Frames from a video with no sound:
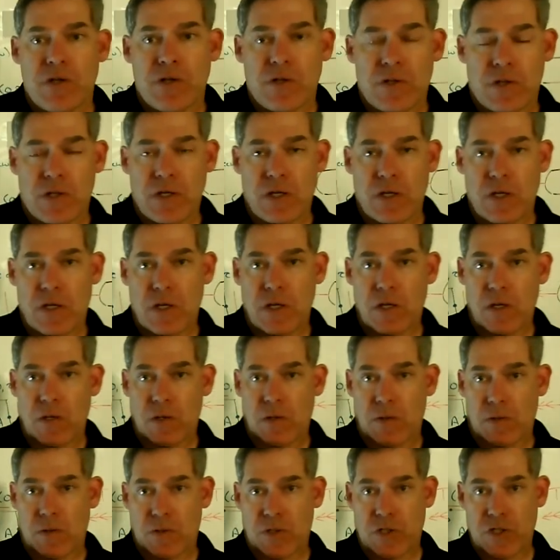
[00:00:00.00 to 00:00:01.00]
the
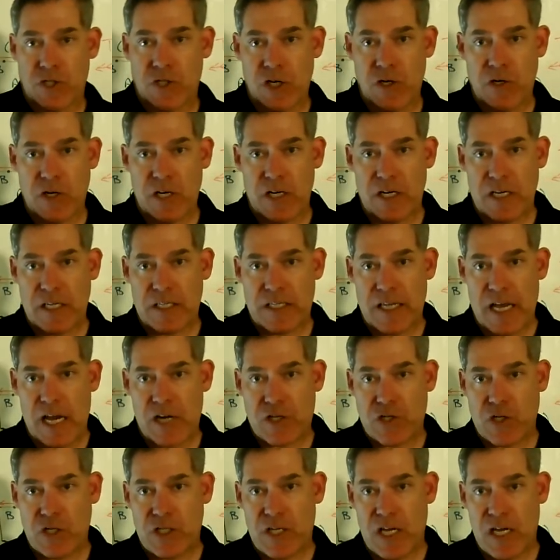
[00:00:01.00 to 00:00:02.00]
shearing is
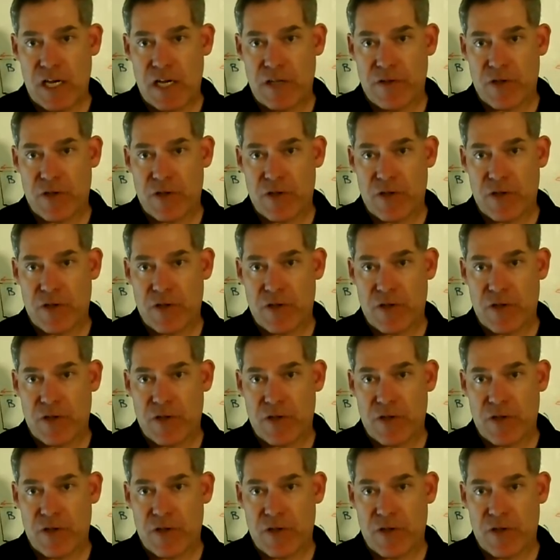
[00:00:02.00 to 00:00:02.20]
actually taking